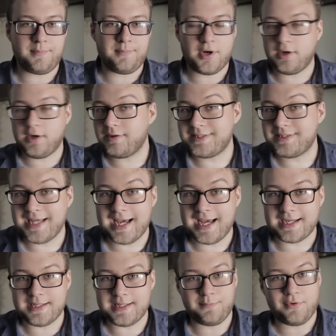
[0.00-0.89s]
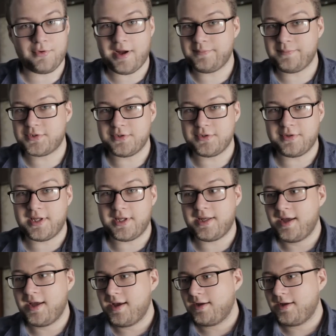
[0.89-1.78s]
borrow a deck and
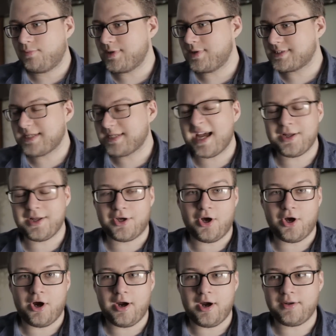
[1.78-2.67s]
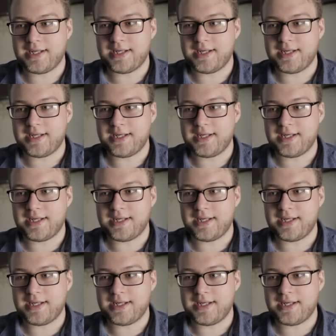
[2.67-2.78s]
promptly be a signed card.